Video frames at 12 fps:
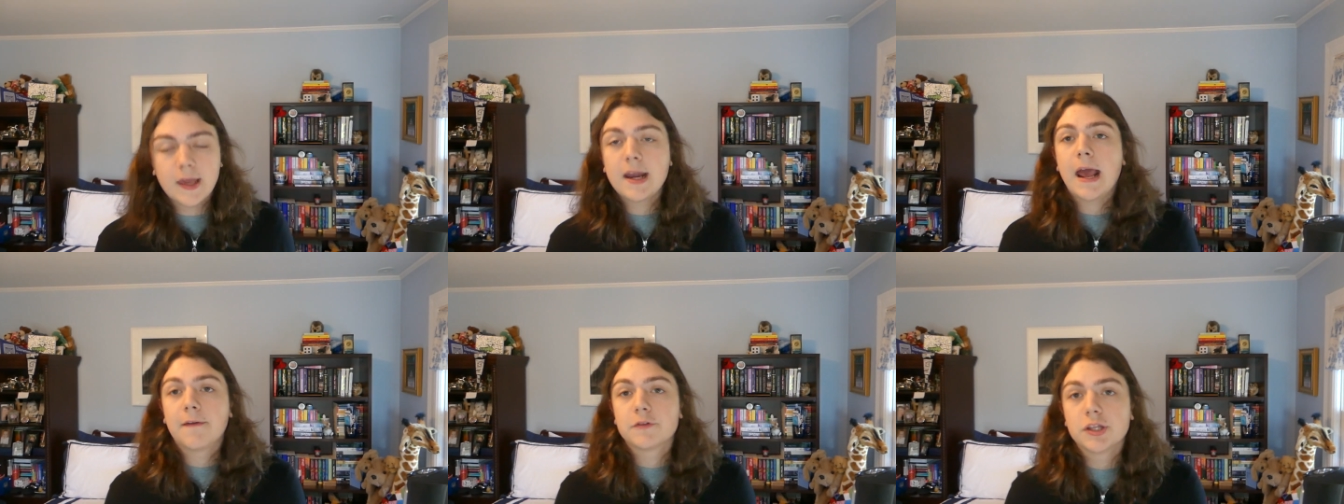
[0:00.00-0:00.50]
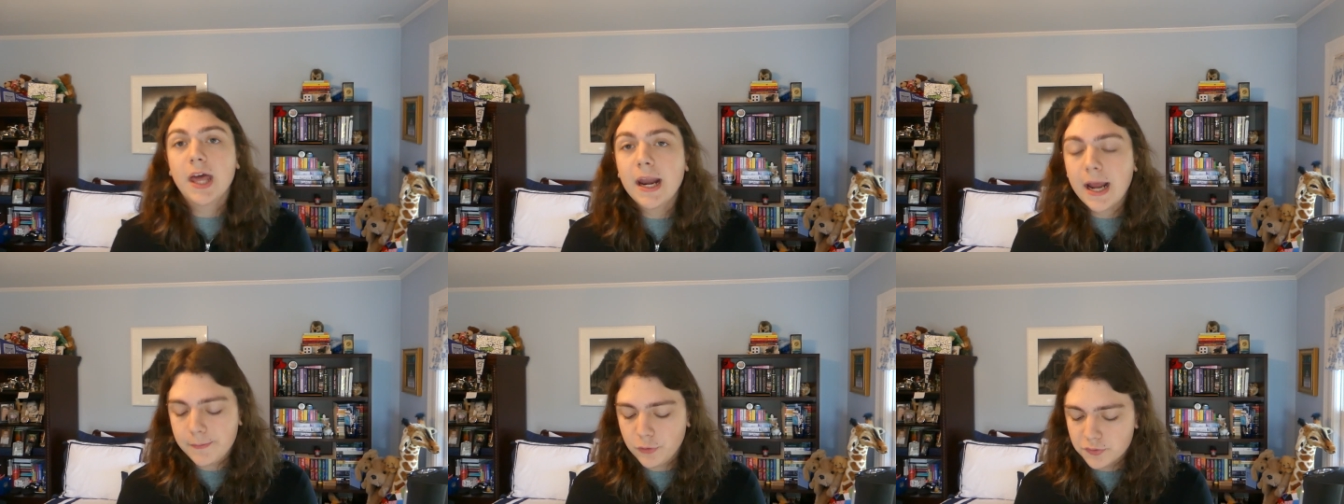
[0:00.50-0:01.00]
Then after
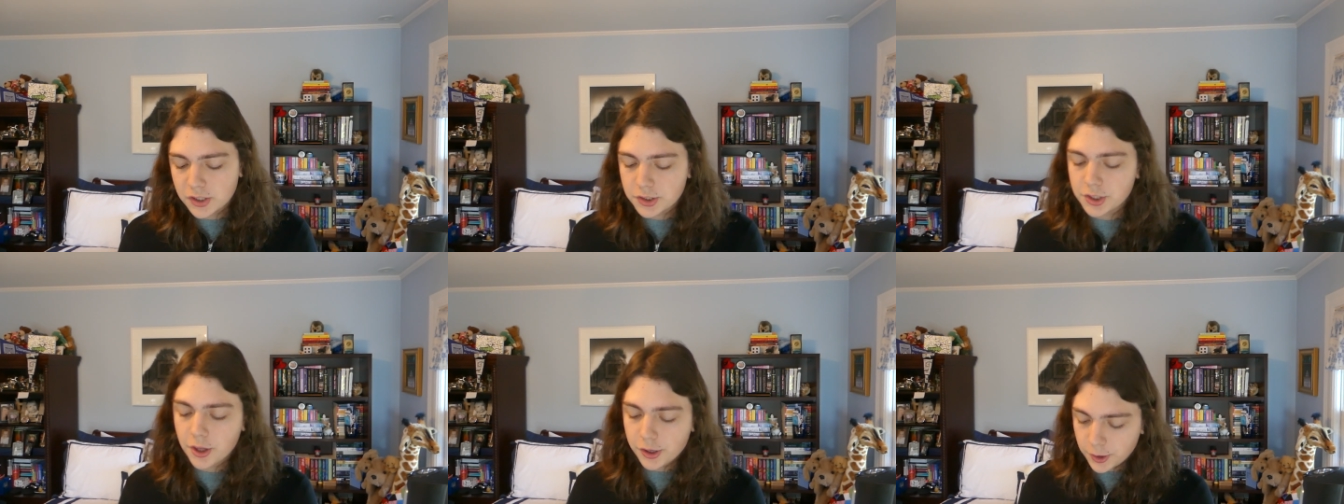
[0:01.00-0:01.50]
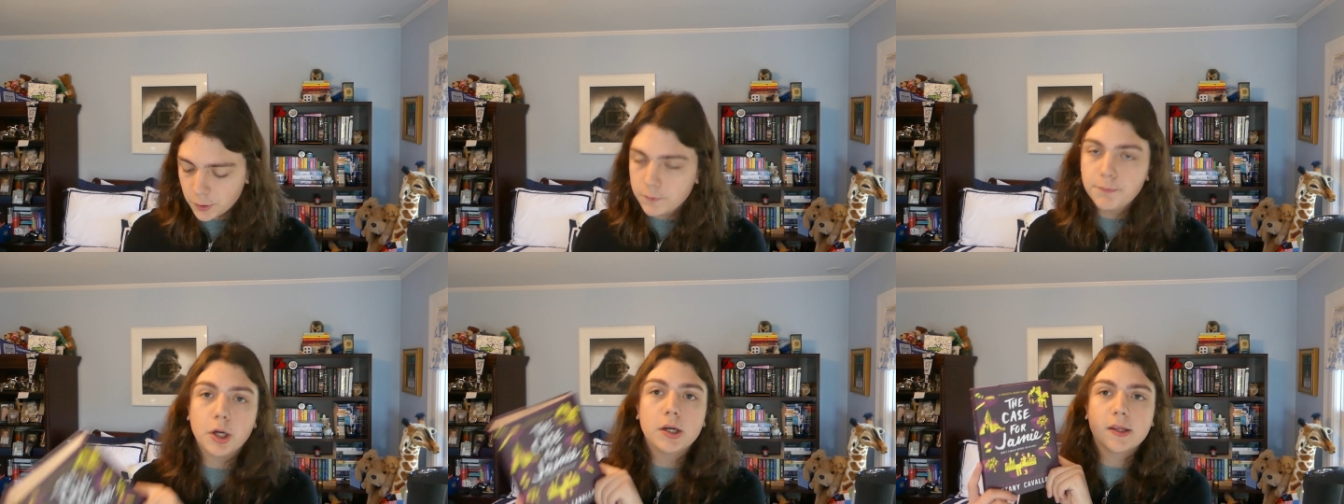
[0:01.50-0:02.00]
that, I moved on to the
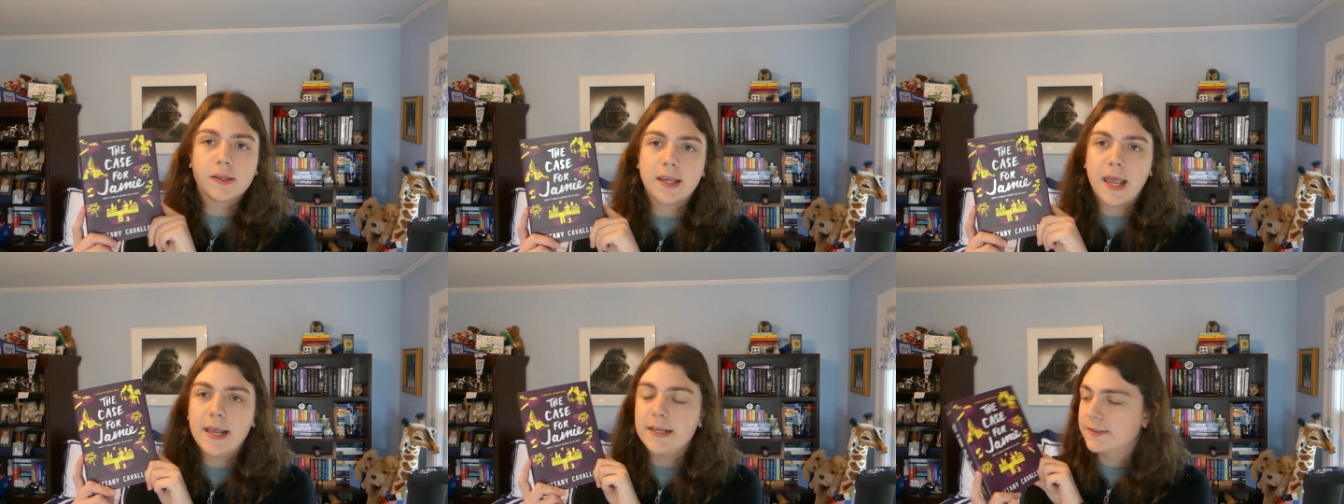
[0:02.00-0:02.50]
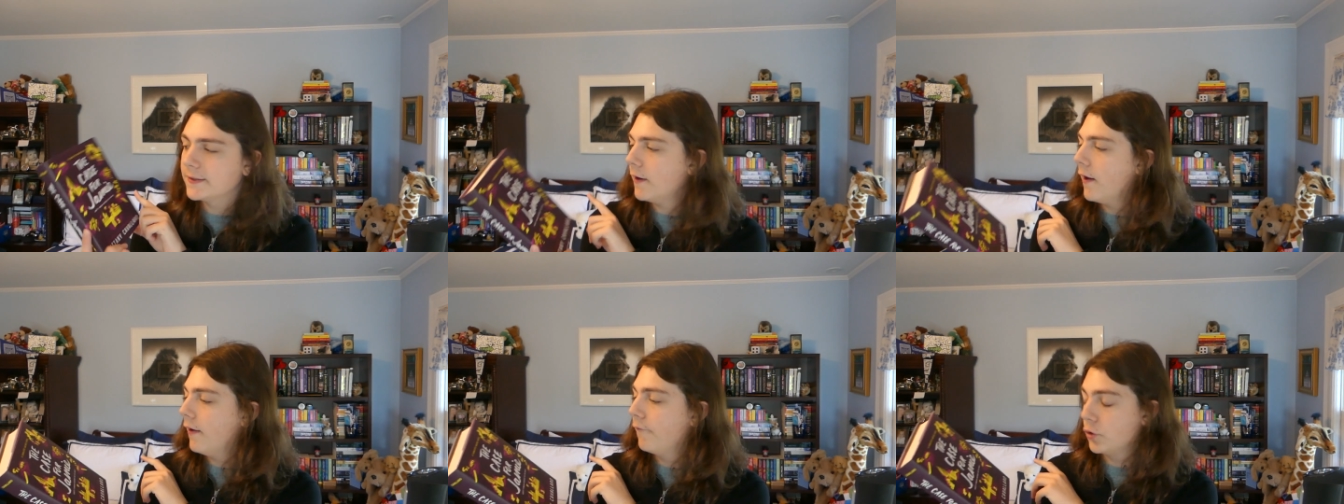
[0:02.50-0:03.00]
third book, The Case
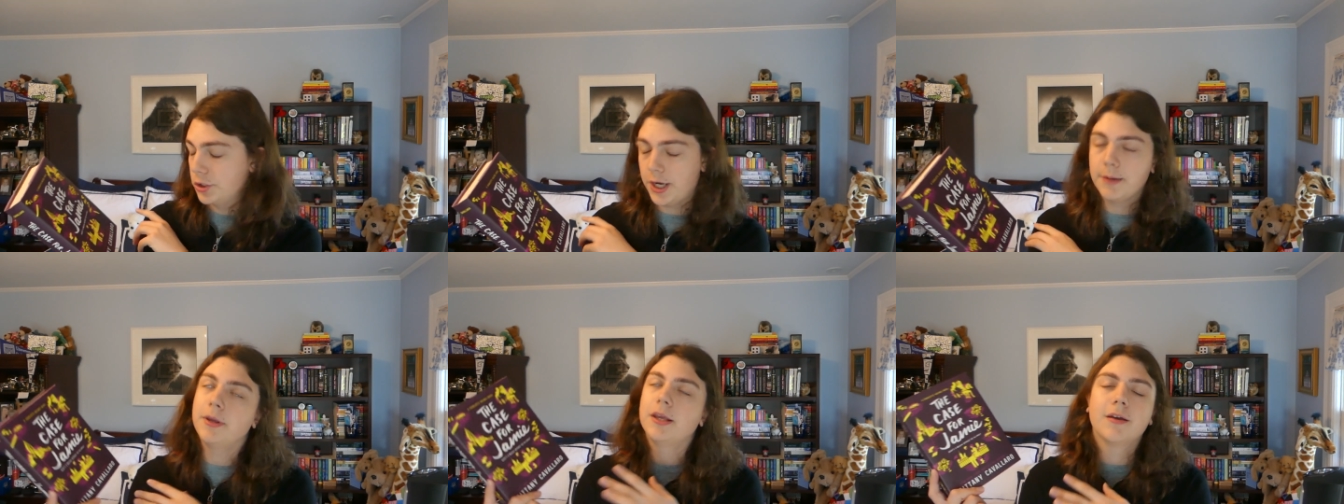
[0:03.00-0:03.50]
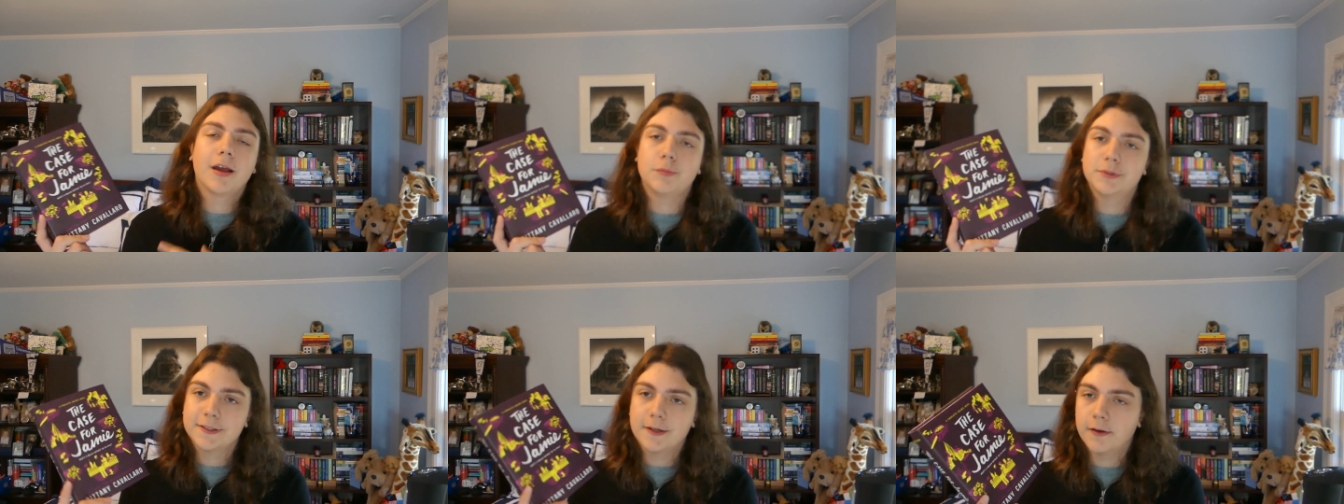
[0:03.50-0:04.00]
for Jamie. I
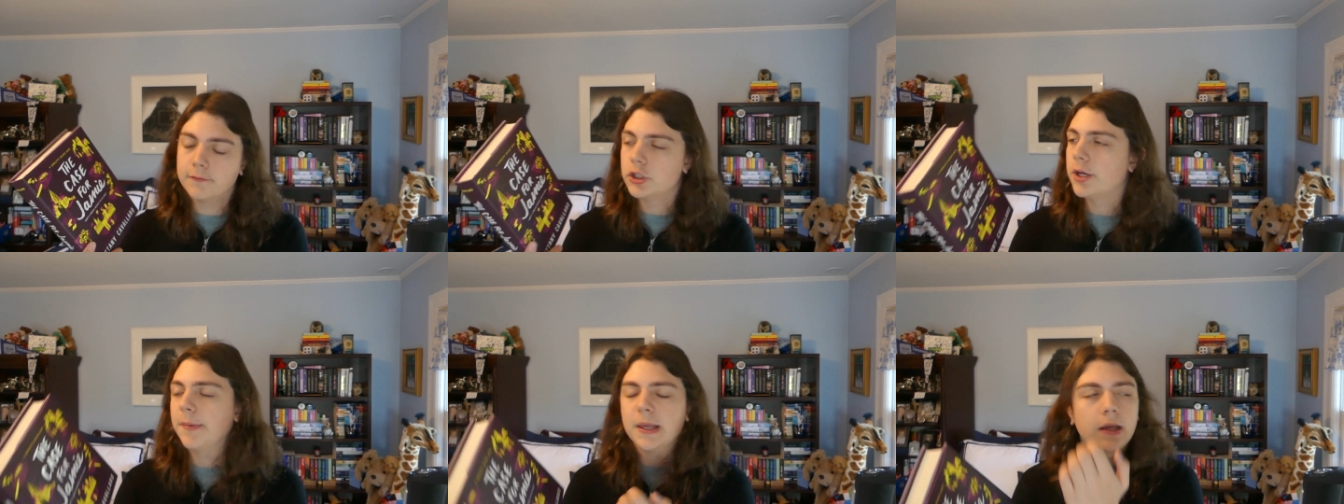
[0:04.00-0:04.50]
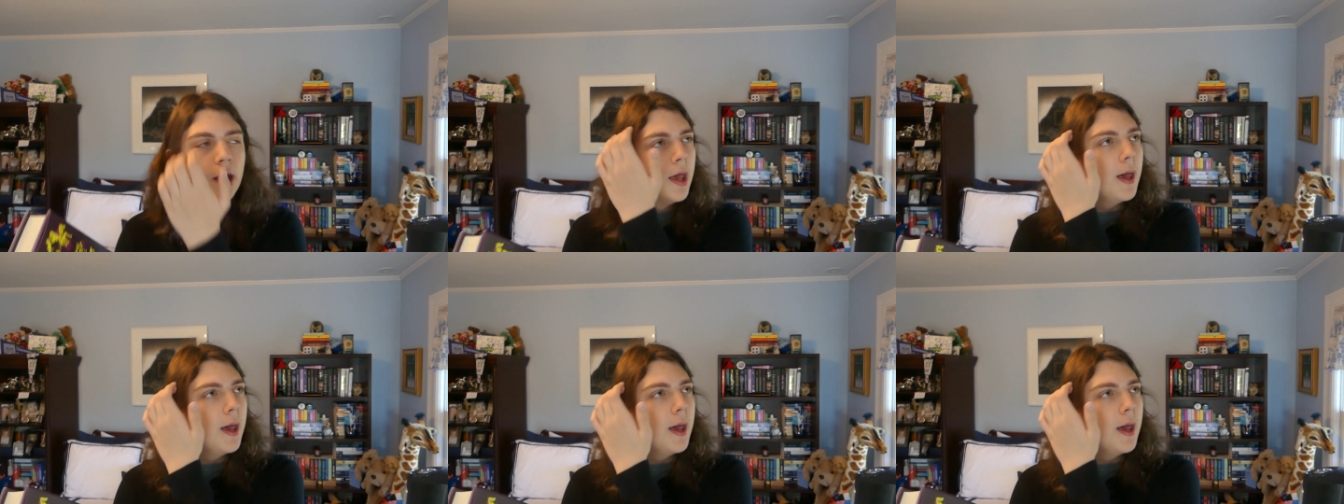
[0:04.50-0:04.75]
almost said of Jamie.